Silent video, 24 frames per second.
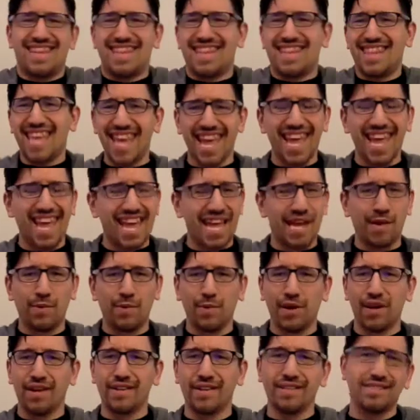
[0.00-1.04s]
thing
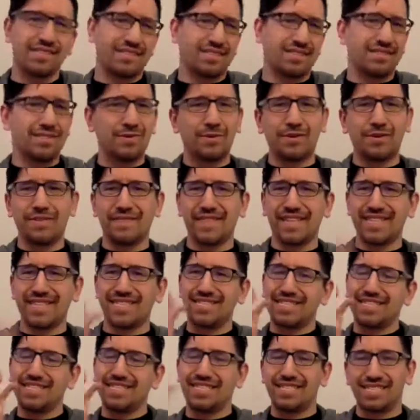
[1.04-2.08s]
where it's sort of
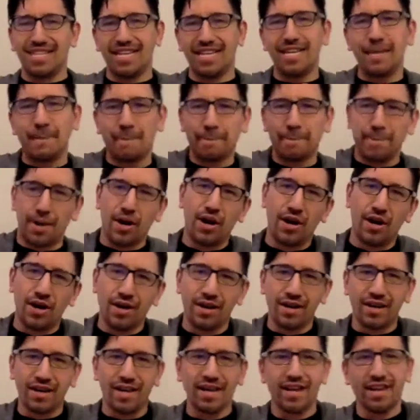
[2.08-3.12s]
this
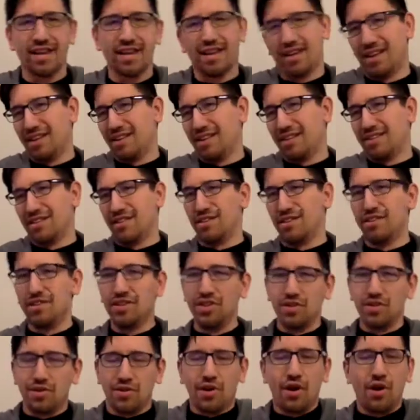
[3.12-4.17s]
steampunk,
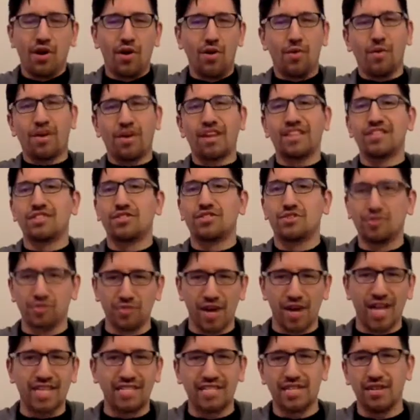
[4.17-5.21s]
we're gonna
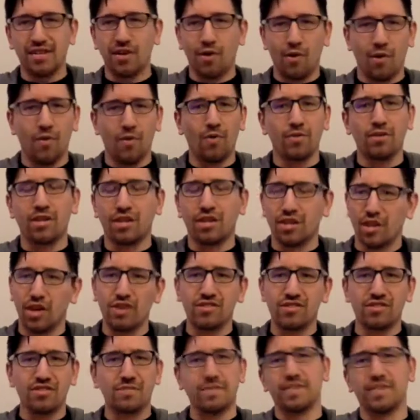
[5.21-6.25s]
dress in old
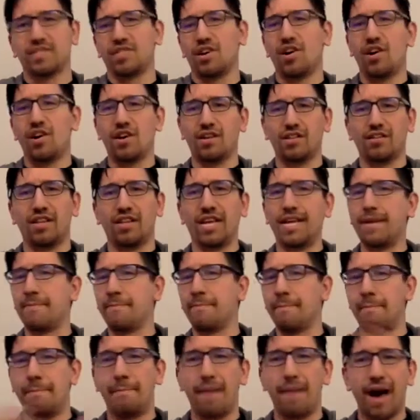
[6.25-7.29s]
clothes but talk like
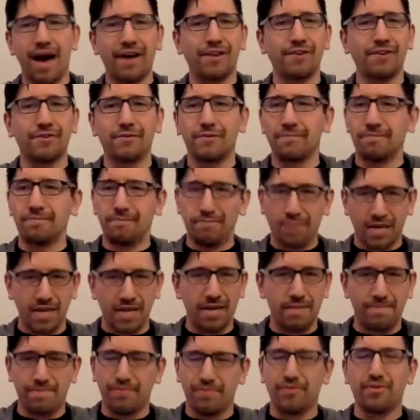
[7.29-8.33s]
modern
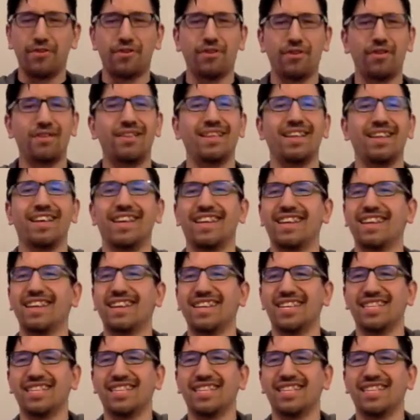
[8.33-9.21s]
people, and